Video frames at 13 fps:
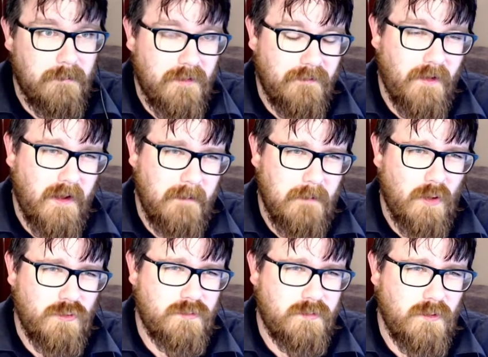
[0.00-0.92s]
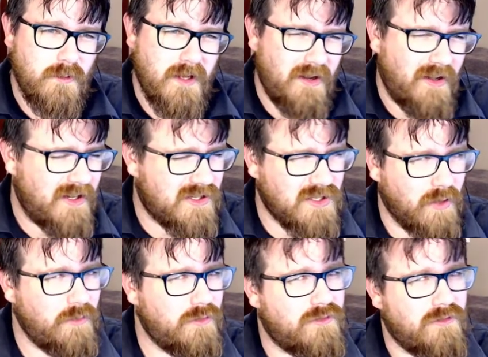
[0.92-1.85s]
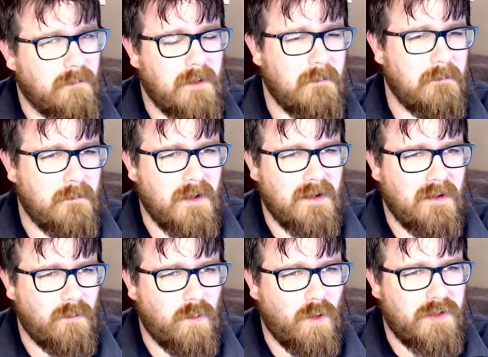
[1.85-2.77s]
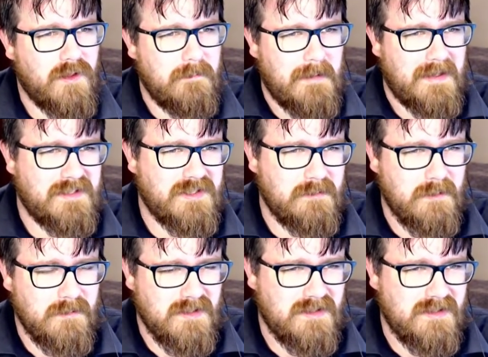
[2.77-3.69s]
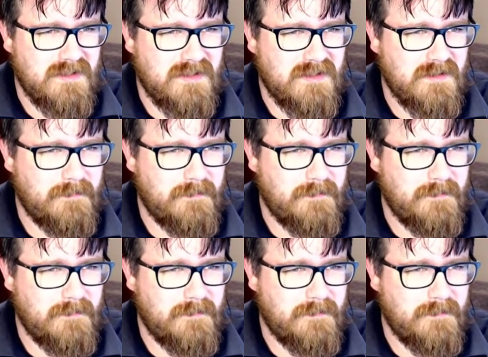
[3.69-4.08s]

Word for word: provide multiple, and I don't remember what the maximum is.